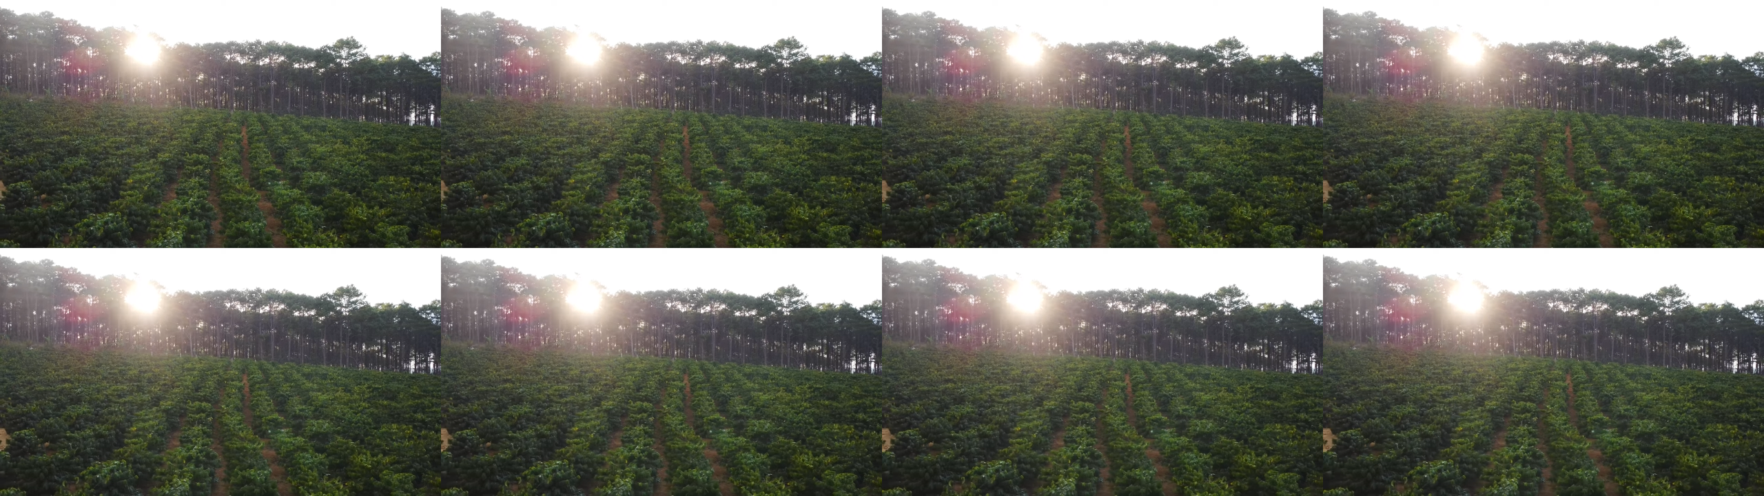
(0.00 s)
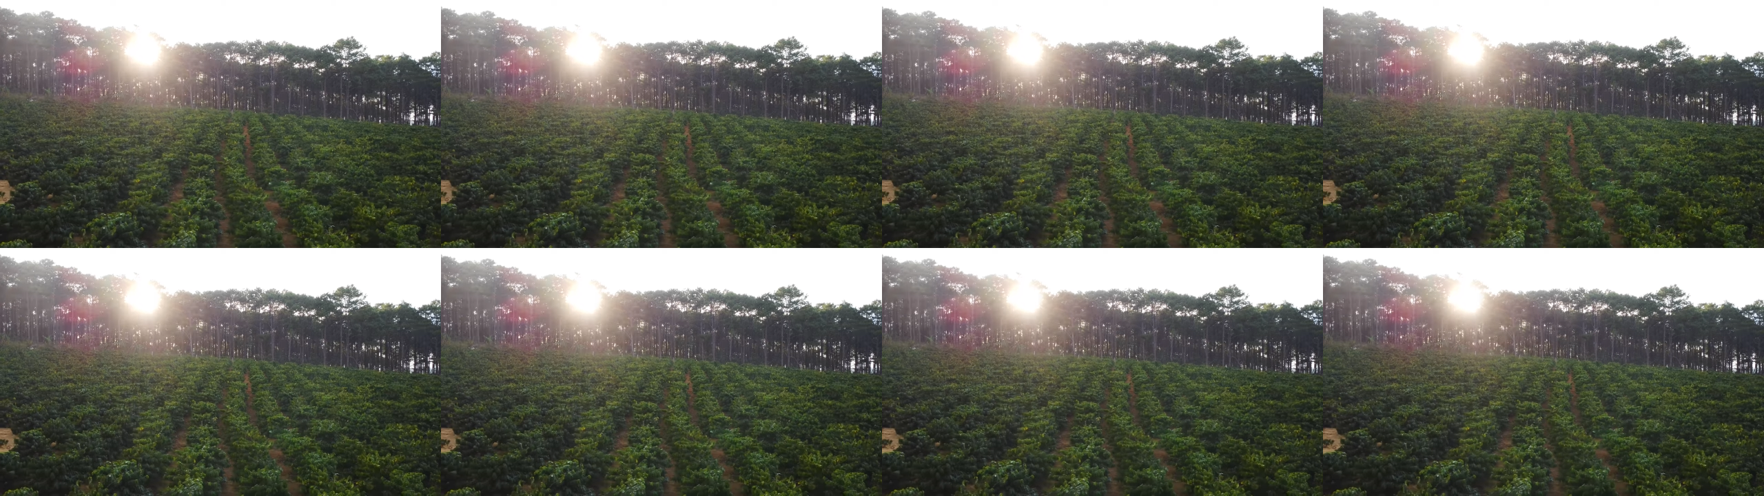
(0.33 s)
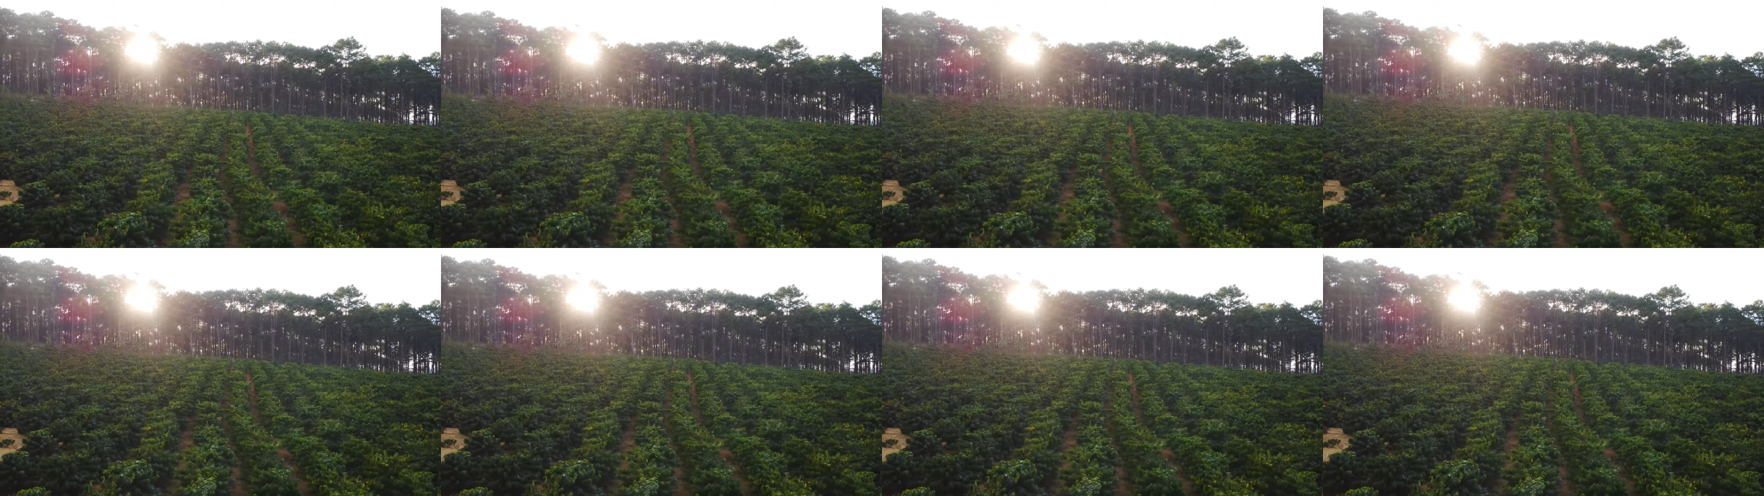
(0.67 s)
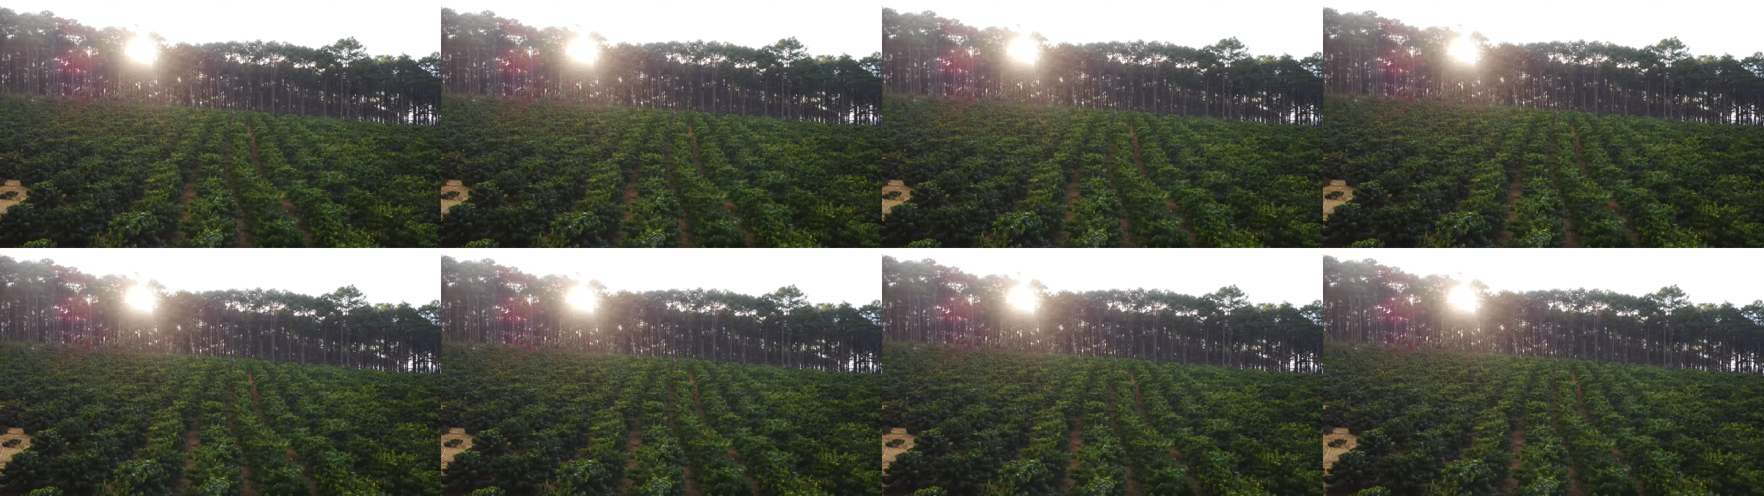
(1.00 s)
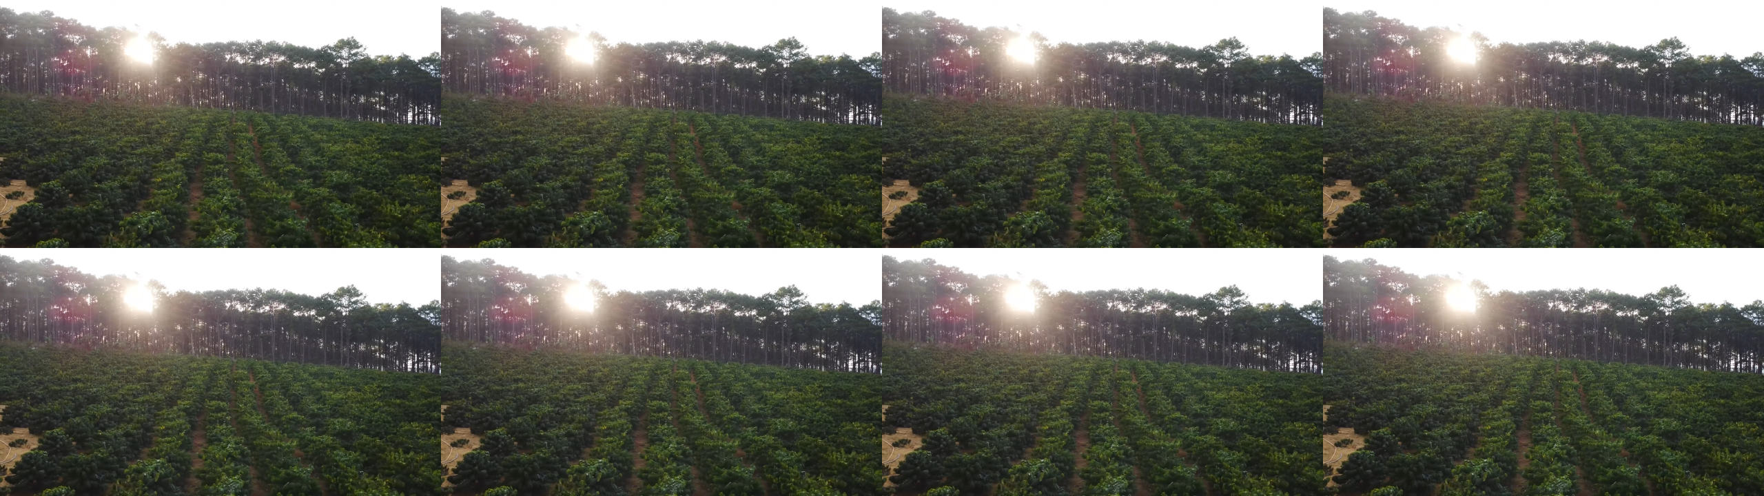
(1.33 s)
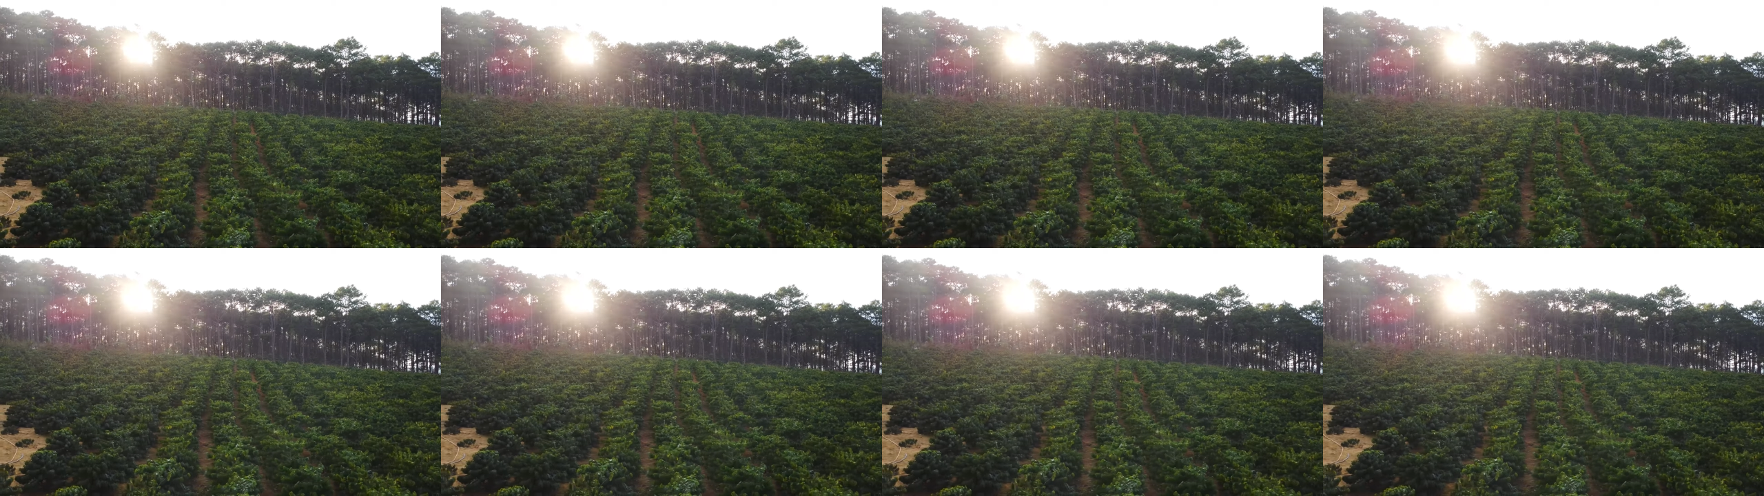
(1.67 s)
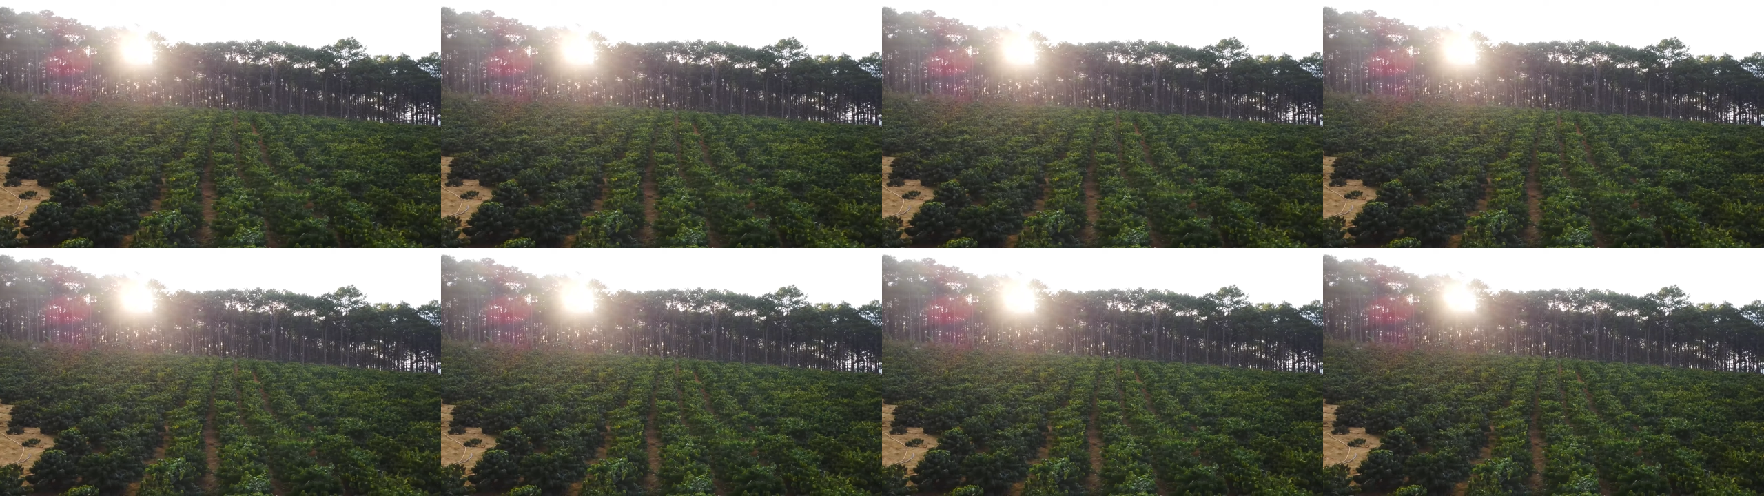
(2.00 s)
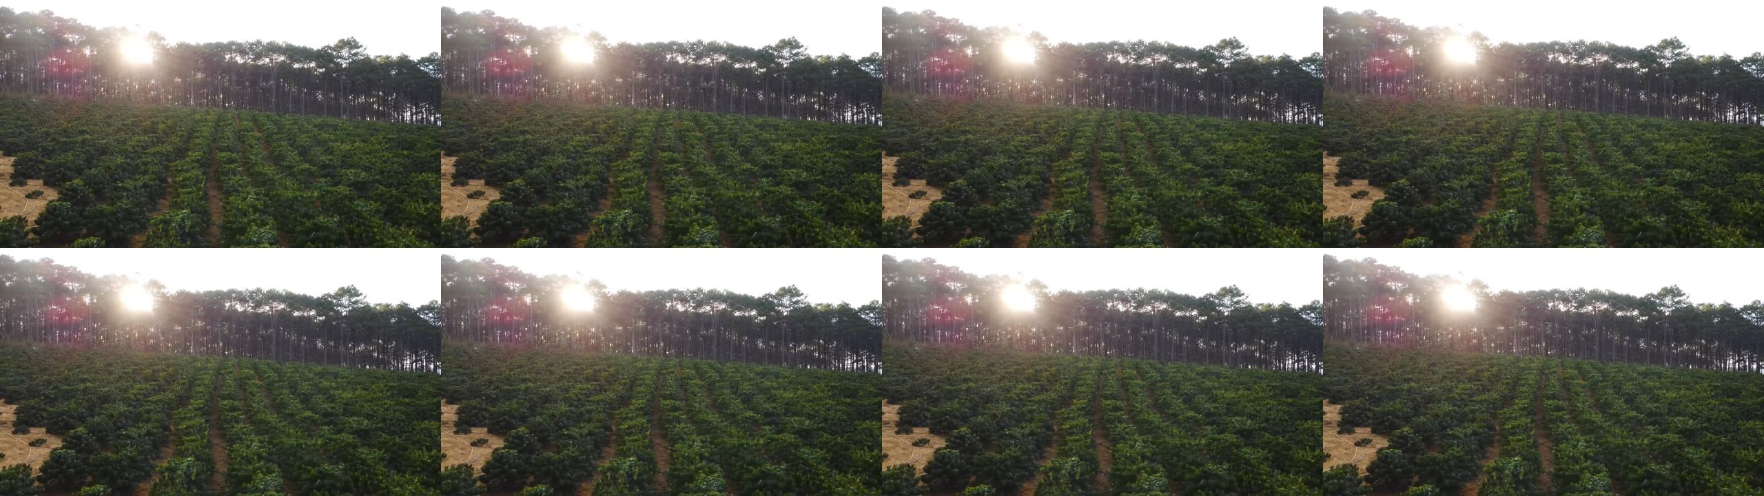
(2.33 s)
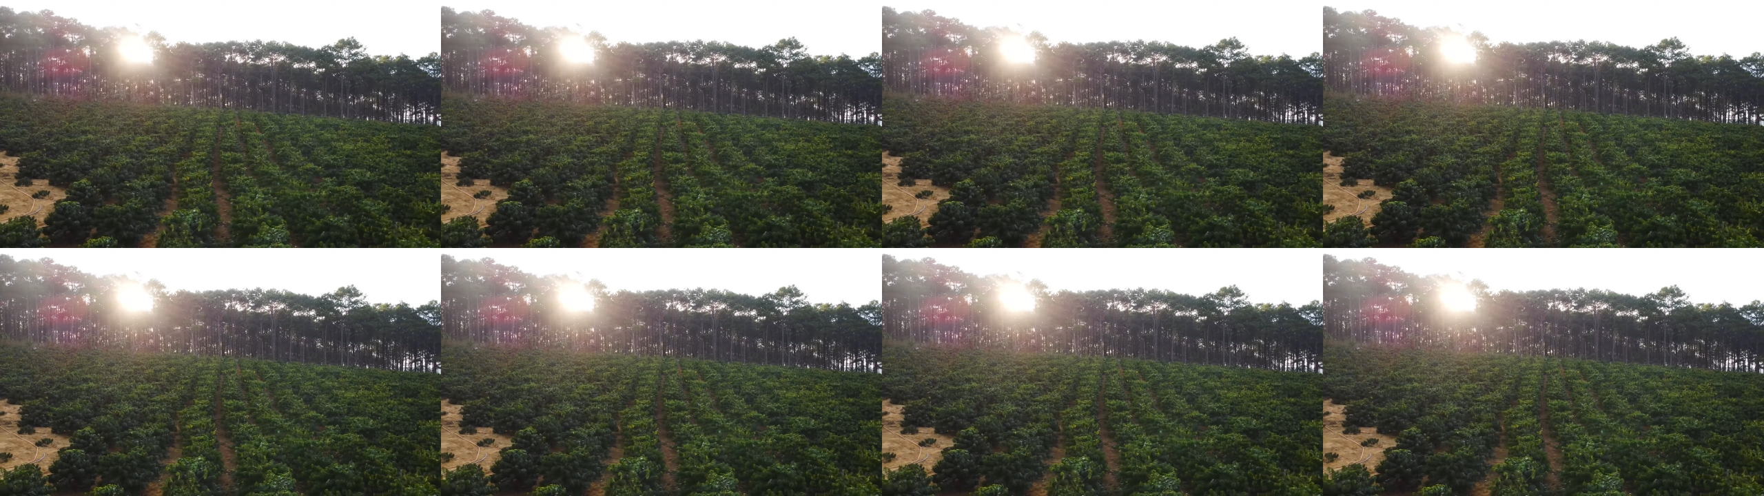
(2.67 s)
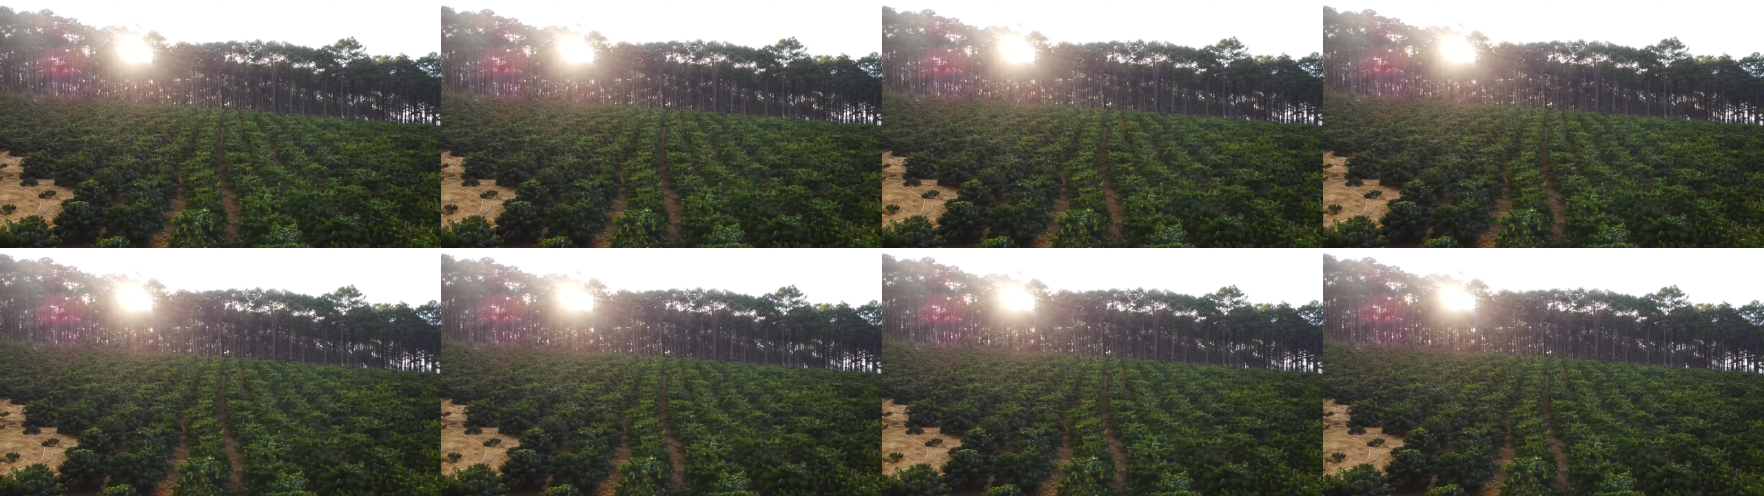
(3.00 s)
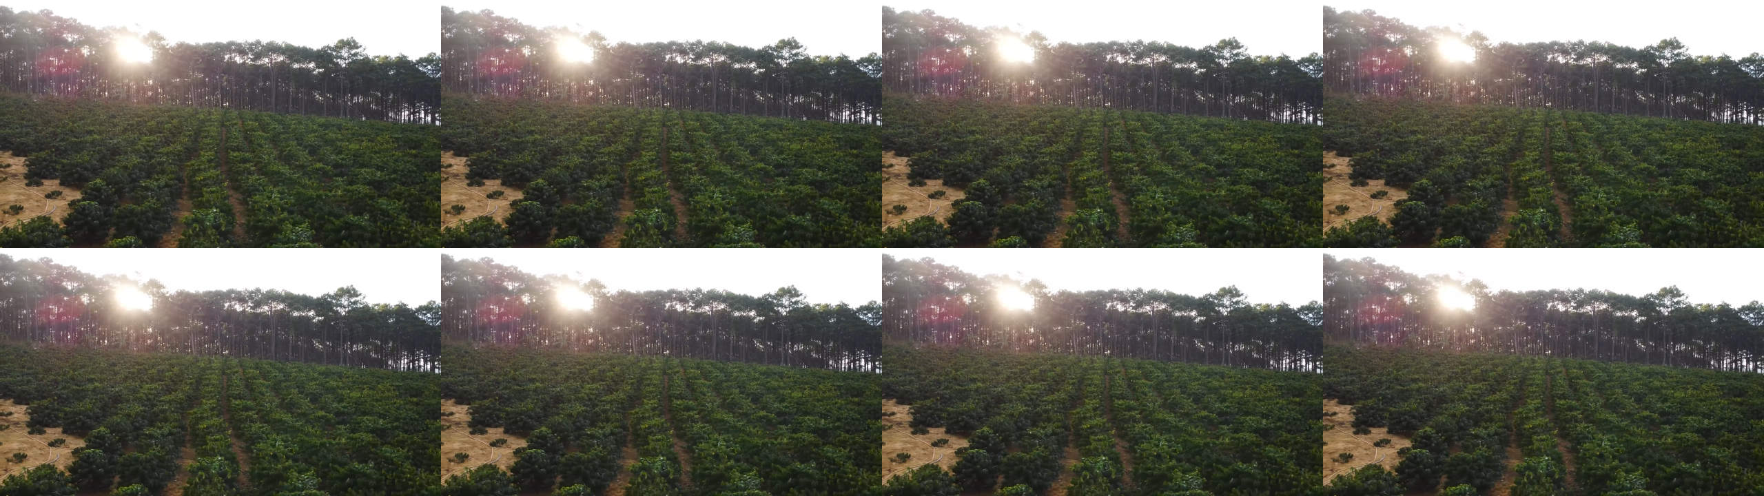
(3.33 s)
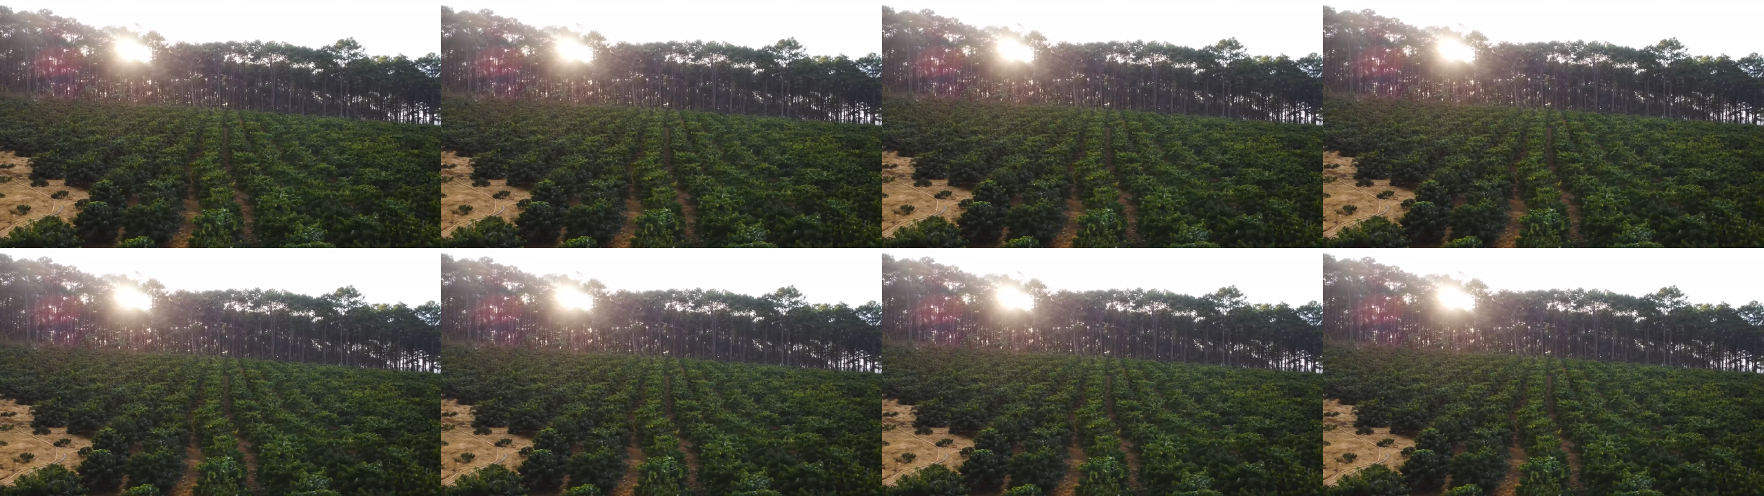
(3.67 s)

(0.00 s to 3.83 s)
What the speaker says: (no speaker visible)